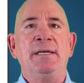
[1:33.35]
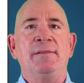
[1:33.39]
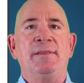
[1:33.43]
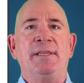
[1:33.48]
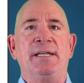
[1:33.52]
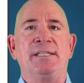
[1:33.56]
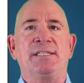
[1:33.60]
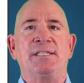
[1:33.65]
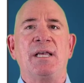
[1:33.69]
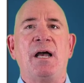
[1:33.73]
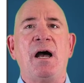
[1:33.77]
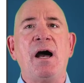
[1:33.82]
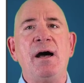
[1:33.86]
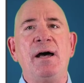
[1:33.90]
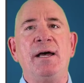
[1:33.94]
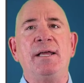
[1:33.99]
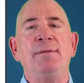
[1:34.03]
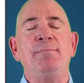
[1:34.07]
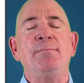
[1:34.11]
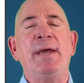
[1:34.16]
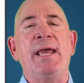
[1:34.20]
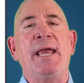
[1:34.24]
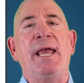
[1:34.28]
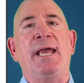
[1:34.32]
that's
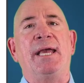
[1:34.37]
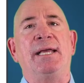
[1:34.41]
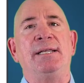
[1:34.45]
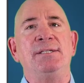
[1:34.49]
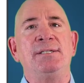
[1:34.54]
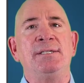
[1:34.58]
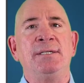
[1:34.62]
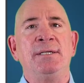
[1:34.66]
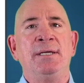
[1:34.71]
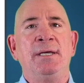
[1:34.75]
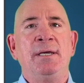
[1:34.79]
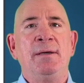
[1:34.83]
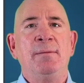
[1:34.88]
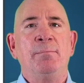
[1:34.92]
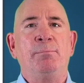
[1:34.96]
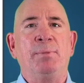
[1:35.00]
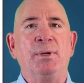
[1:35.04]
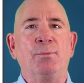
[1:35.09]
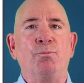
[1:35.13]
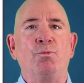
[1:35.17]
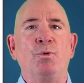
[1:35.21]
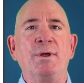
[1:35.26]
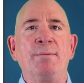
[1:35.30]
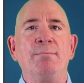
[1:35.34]
unmanned
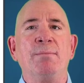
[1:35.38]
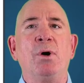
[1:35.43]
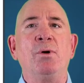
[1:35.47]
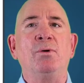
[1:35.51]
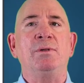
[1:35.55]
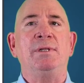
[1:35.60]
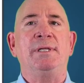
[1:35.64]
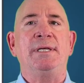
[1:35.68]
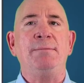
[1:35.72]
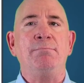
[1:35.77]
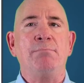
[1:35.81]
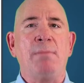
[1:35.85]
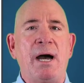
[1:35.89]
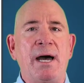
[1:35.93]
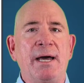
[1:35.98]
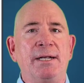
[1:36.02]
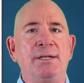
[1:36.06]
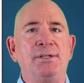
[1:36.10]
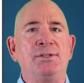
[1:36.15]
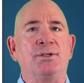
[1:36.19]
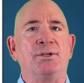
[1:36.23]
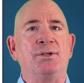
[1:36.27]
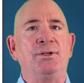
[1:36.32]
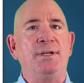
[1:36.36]
but remotely
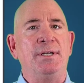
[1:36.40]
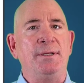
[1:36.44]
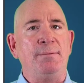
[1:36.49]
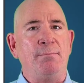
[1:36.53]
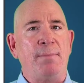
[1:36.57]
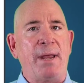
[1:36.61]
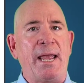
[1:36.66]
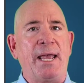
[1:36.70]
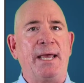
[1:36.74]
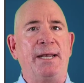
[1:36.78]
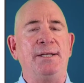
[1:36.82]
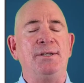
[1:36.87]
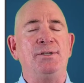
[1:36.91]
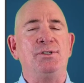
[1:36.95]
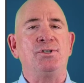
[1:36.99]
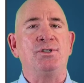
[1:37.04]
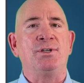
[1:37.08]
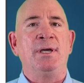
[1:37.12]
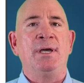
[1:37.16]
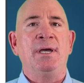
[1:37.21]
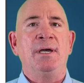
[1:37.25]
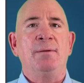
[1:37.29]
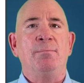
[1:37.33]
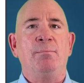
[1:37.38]
monitored and
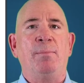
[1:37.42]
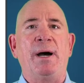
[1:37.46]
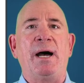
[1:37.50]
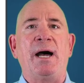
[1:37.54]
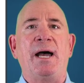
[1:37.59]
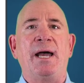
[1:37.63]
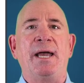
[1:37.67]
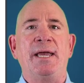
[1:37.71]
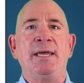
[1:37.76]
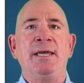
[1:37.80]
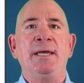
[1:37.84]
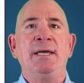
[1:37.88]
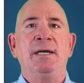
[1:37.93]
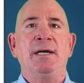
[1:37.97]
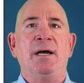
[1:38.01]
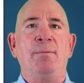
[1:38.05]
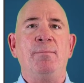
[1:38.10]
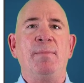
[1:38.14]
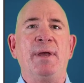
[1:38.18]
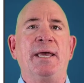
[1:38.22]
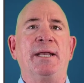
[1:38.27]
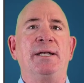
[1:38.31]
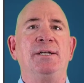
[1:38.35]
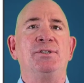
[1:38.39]
managed by a
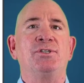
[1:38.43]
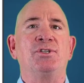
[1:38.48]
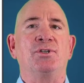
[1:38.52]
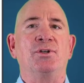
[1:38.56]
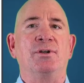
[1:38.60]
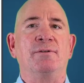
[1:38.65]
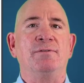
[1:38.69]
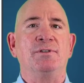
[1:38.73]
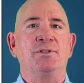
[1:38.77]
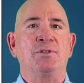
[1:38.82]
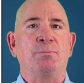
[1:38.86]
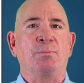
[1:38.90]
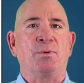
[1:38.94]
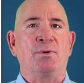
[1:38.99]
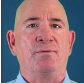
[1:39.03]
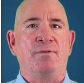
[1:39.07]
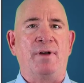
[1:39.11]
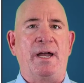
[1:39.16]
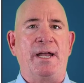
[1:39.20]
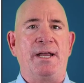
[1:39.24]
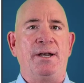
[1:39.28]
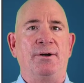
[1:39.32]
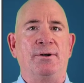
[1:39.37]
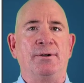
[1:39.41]
managed service
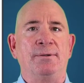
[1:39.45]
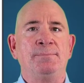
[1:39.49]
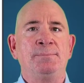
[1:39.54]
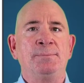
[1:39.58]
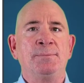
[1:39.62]
provider.